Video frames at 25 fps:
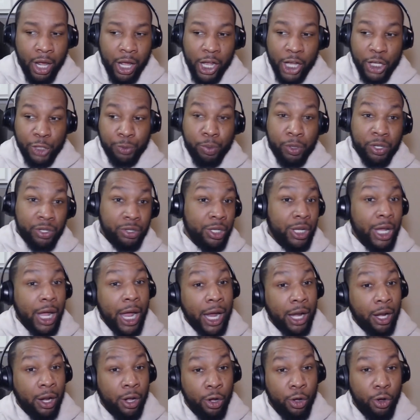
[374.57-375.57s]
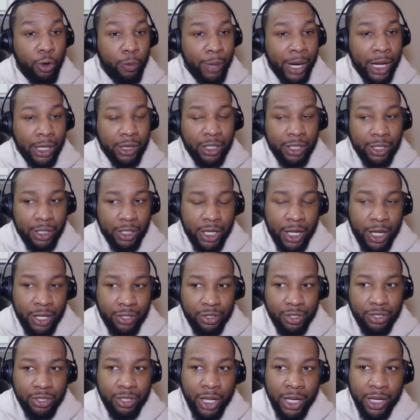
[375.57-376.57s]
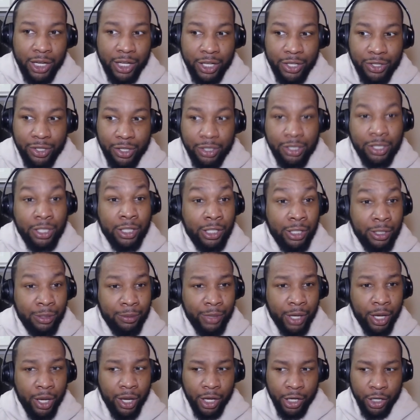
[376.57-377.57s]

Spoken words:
especially at home. But I think Kansas State is a team,